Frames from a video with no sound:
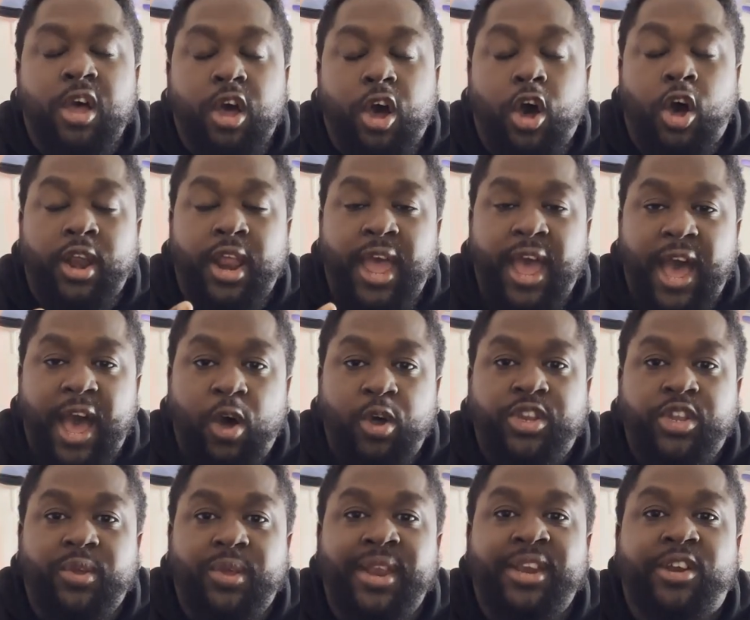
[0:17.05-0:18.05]
on how
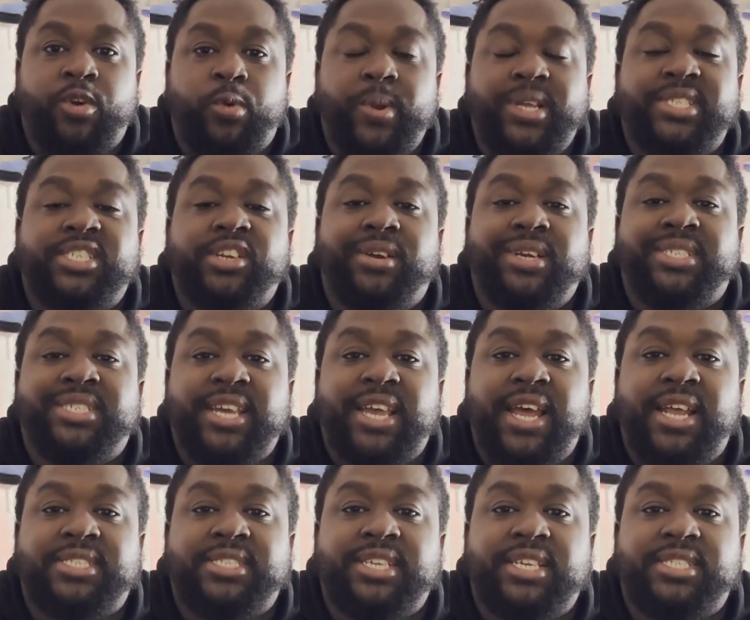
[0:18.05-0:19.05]
to increase your
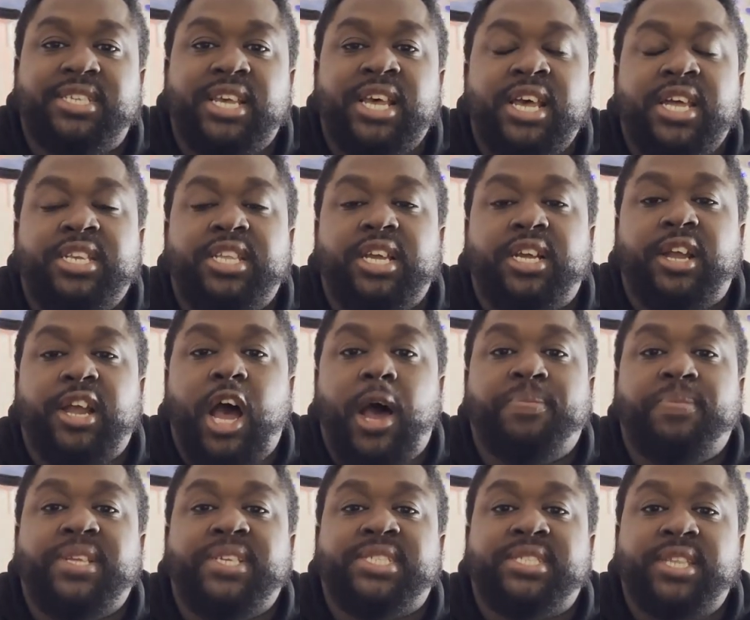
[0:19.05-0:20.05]
chances to
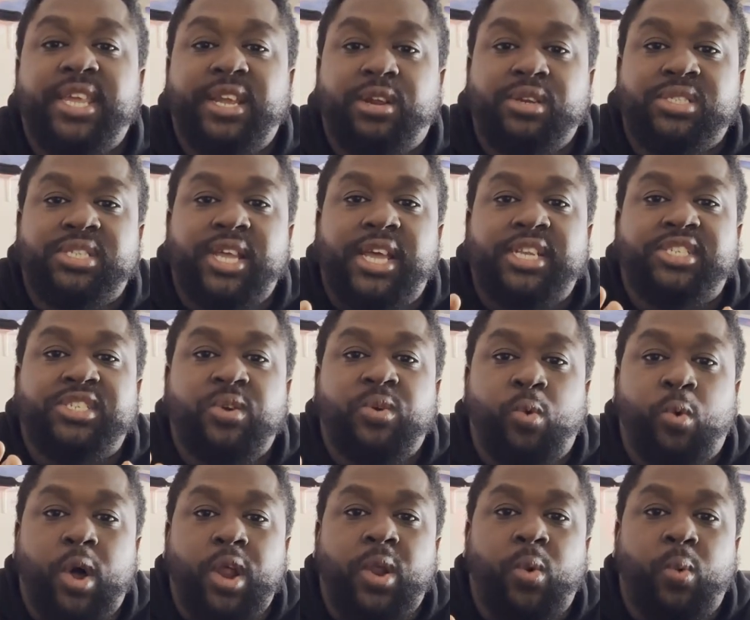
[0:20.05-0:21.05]
cop the sneakers that you
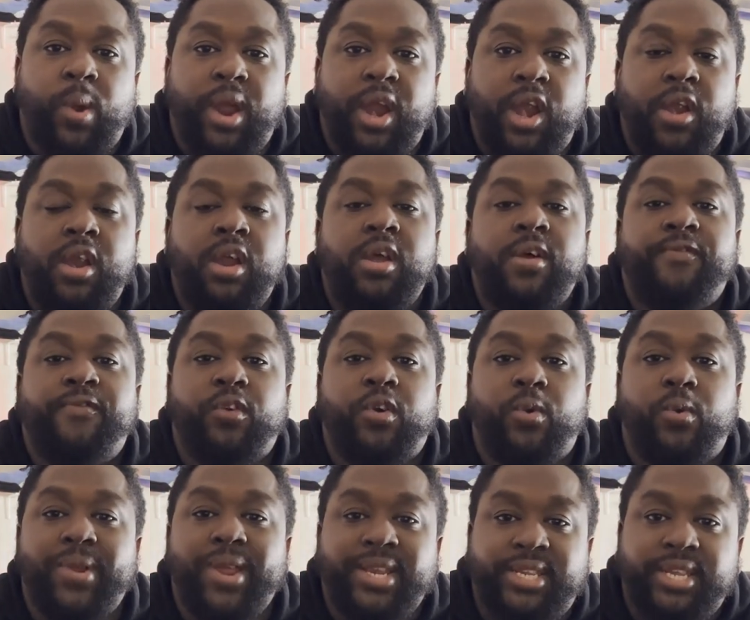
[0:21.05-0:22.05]
want to wear for
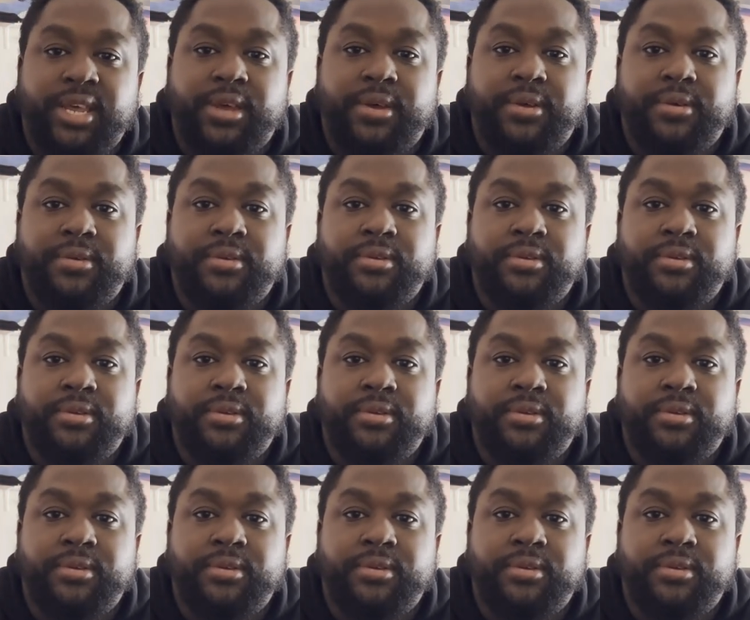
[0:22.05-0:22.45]
retail.